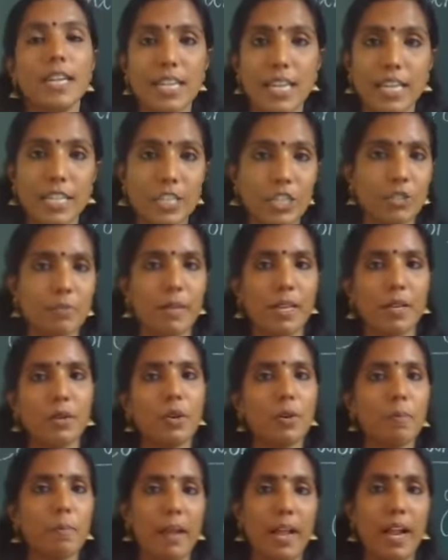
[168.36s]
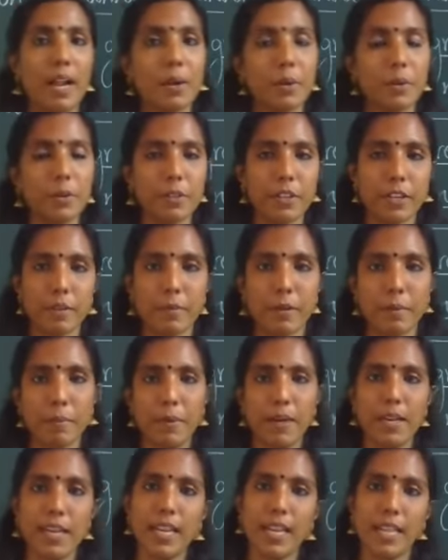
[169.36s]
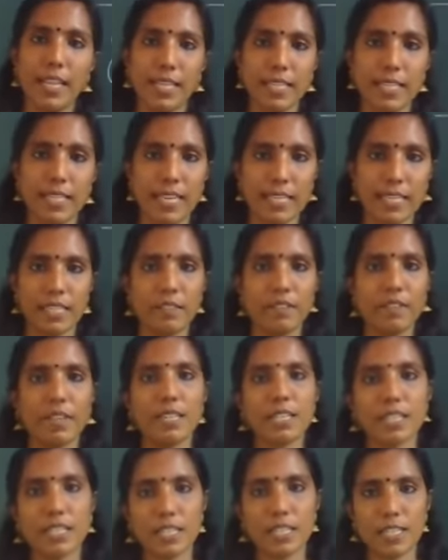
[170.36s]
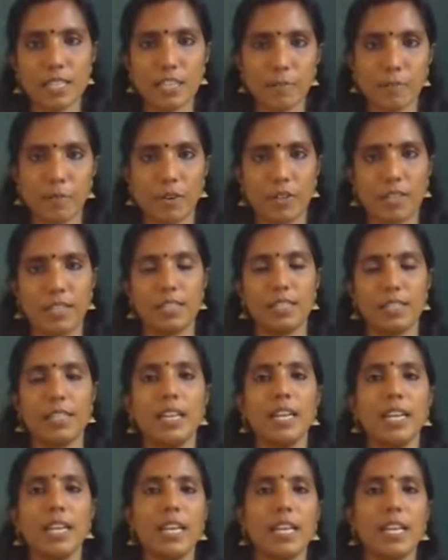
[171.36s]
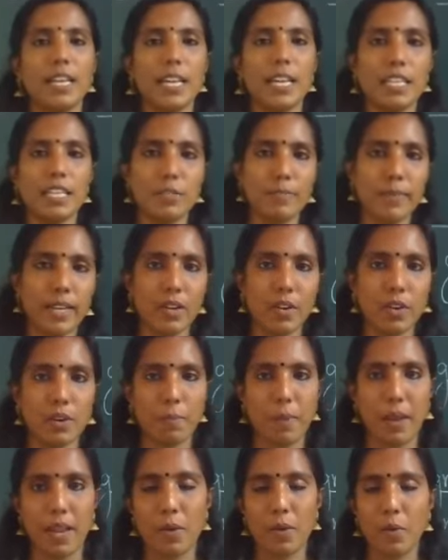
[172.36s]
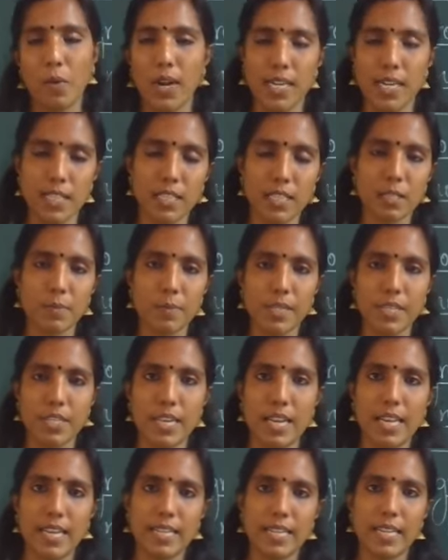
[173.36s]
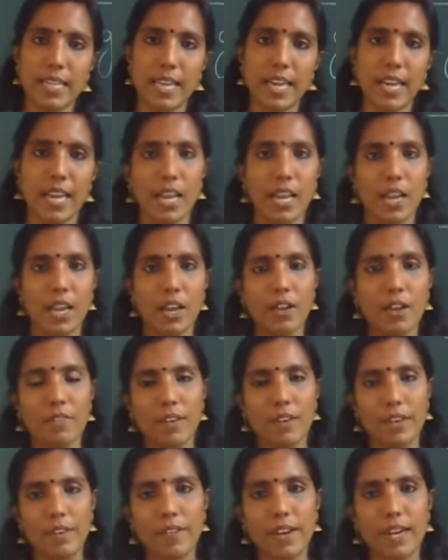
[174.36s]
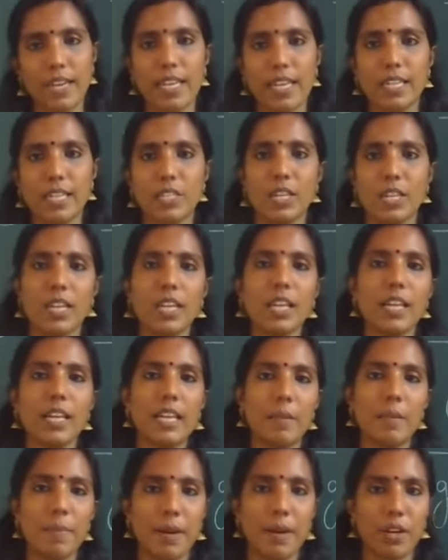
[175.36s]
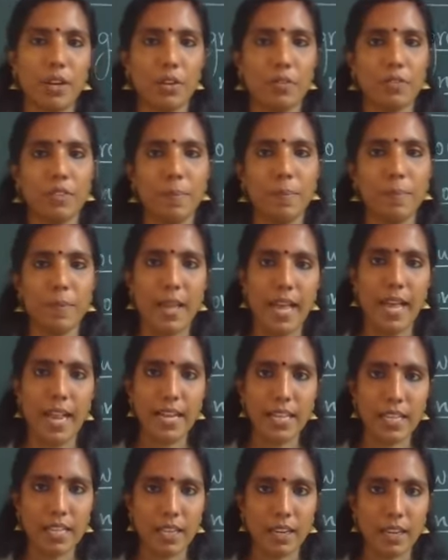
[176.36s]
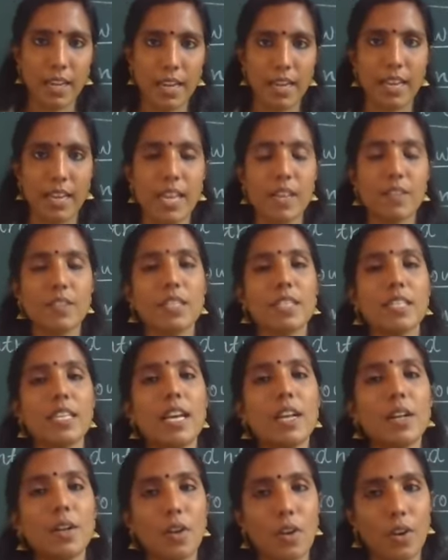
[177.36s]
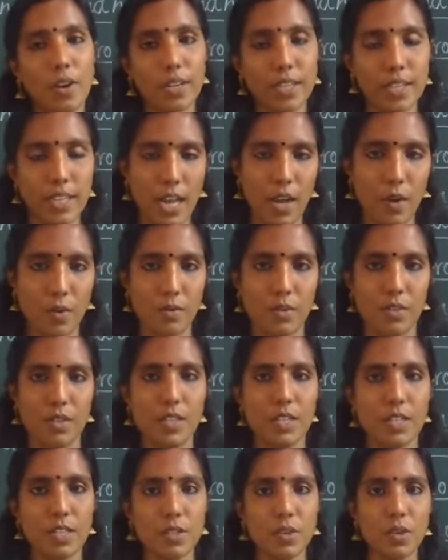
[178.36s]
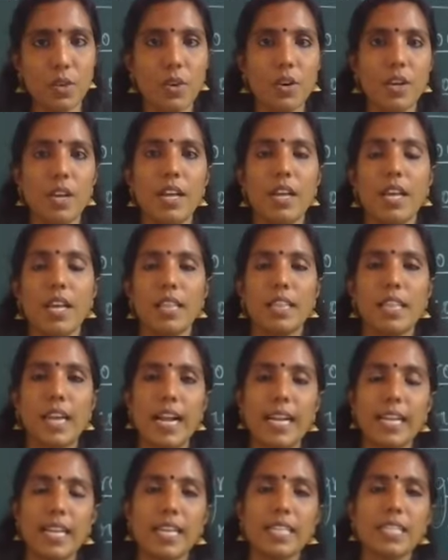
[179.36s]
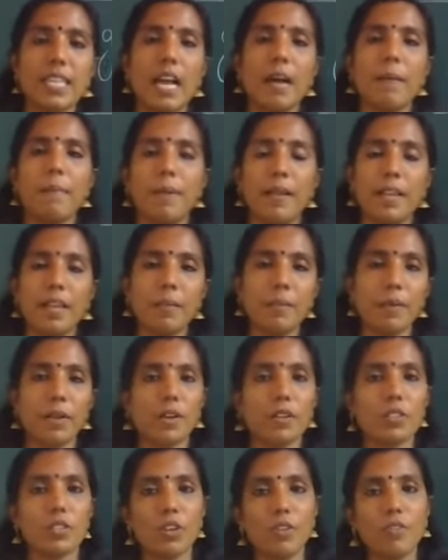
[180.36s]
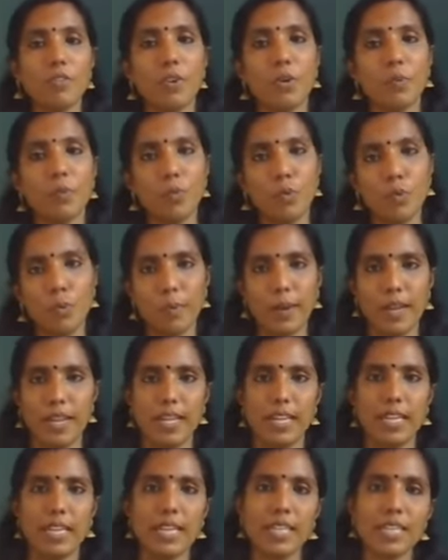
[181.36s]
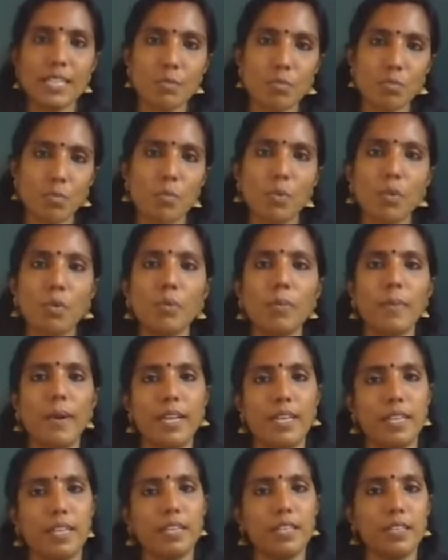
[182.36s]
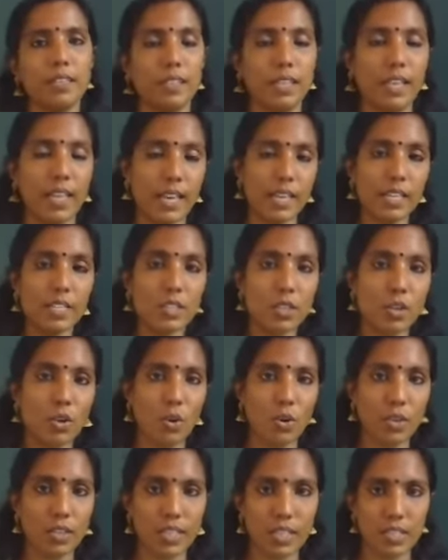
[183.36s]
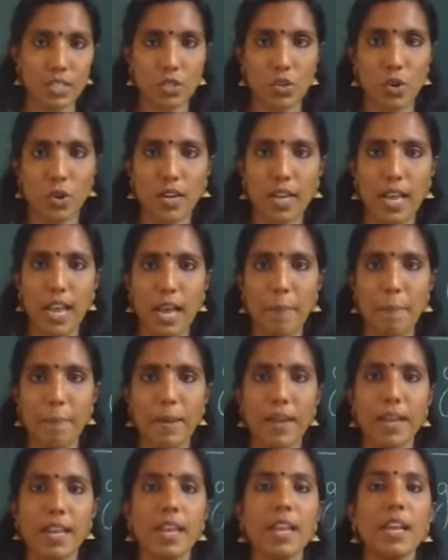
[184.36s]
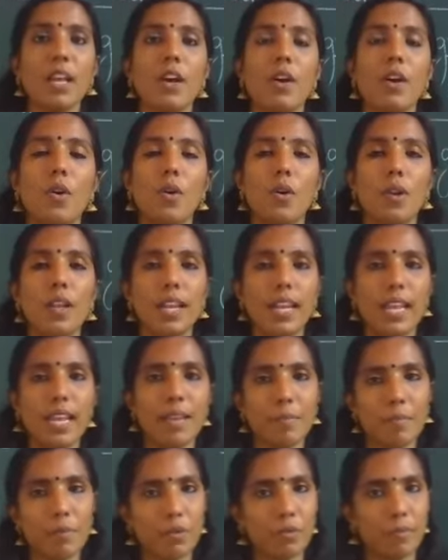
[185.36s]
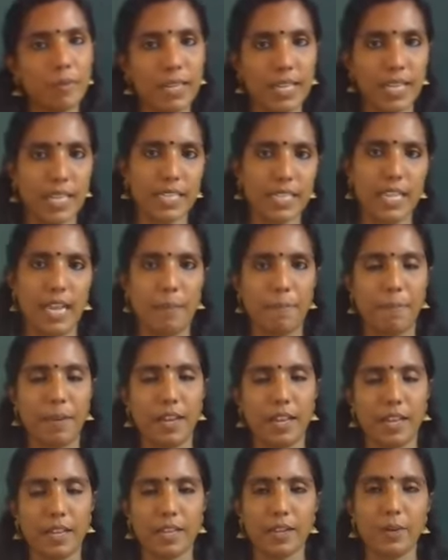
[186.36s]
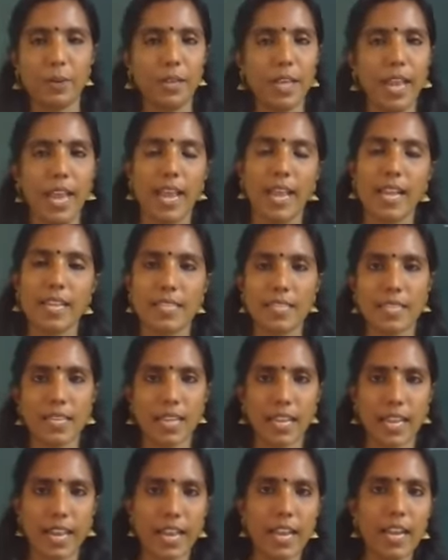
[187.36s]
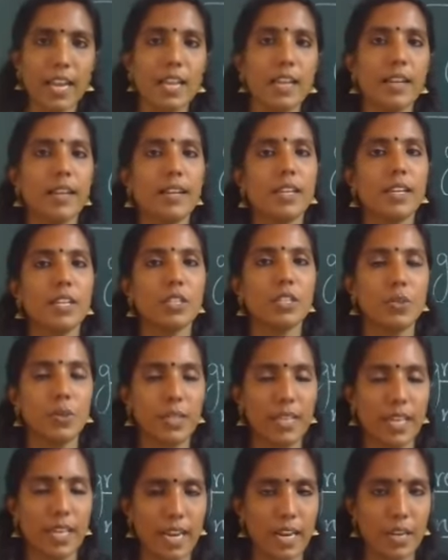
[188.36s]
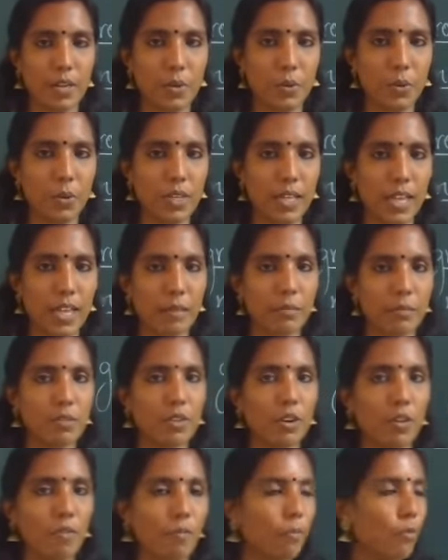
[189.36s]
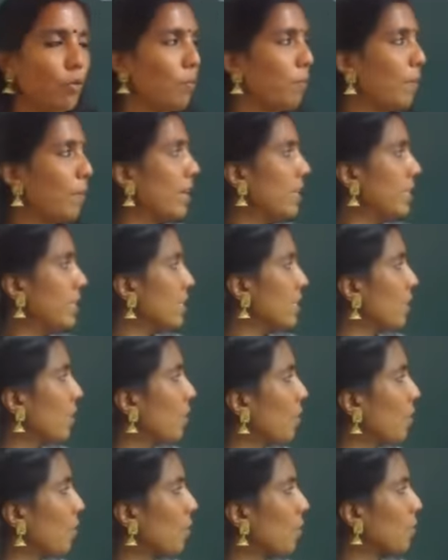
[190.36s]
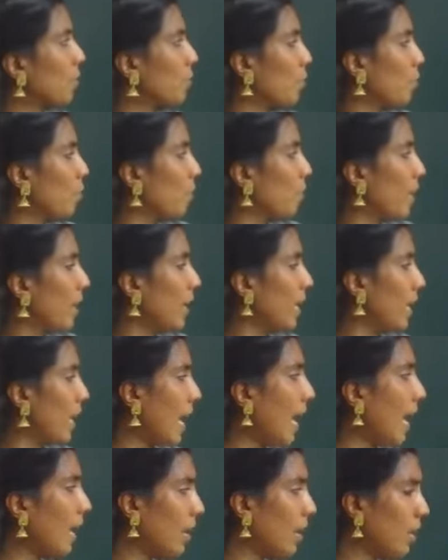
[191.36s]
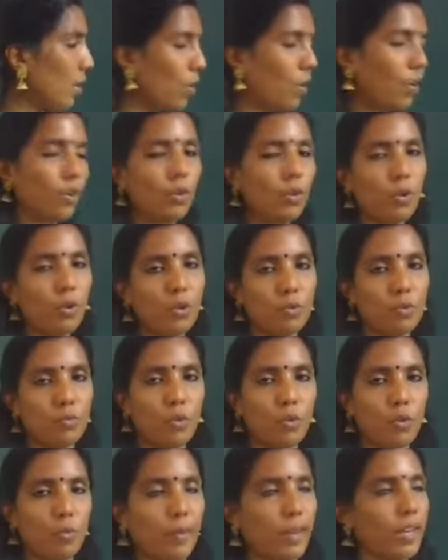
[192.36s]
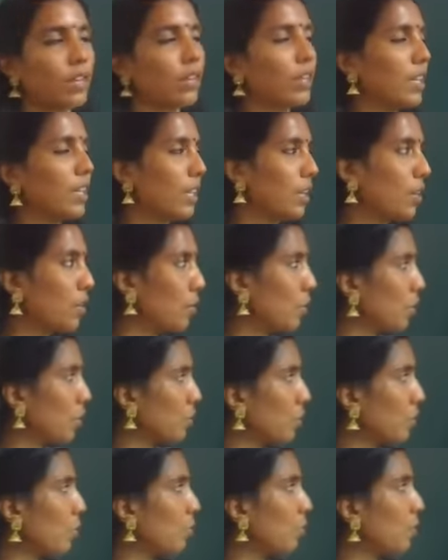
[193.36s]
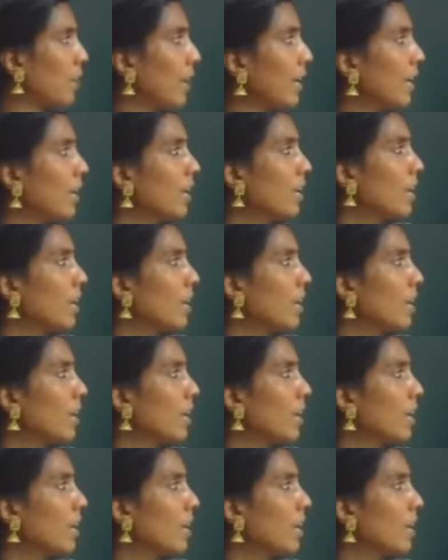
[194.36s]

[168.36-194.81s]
touch me not plant, do you remember in this lesson we discussed about this? Touch me not plant. What is its speciality? When we are touching any part of the plant, the leaves are going down. So that is happening because of movement. It is movement. There is growth is not happening, only movement is happening. Okay, is it clear? So there are two types of movements, growth movement and non-growth movement. In growth movement,